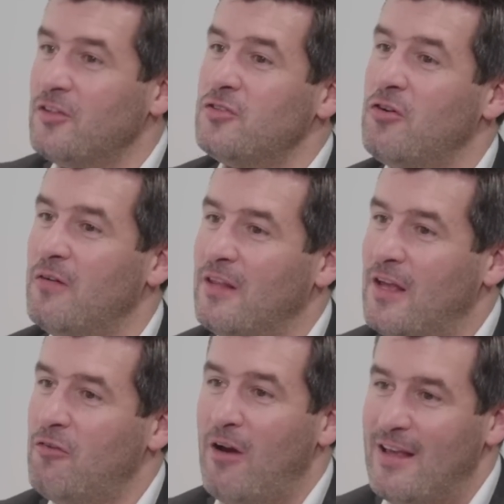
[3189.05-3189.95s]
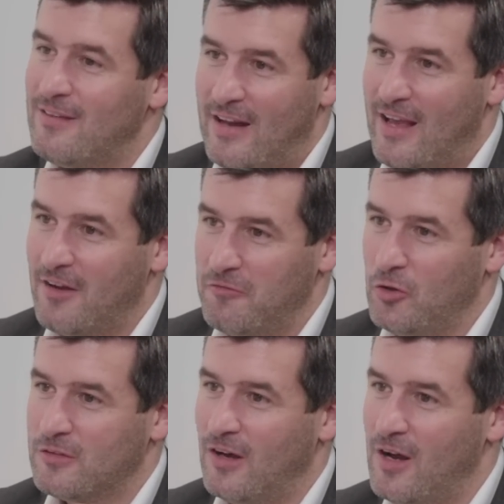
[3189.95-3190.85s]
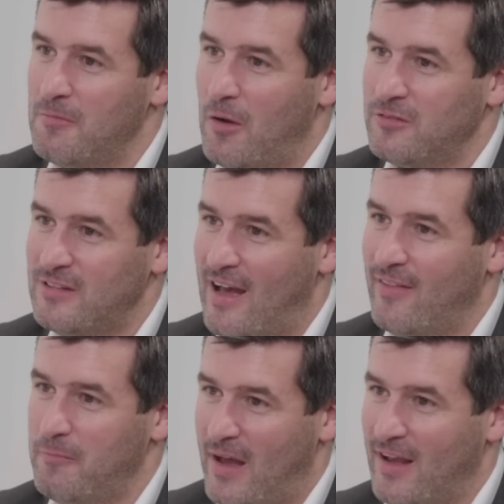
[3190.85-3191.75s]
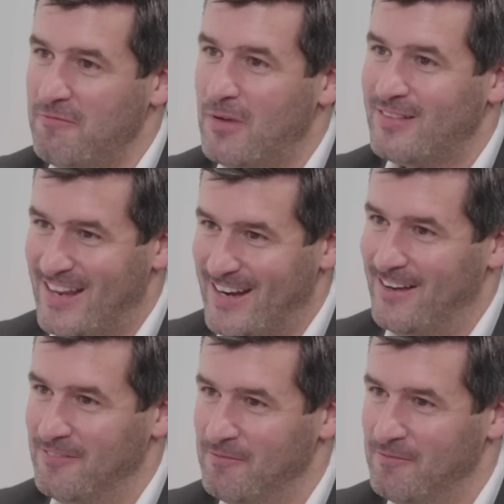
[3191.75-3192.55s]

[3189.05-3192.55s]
during the greatest leg of all time, I was sat out the back having my dinner.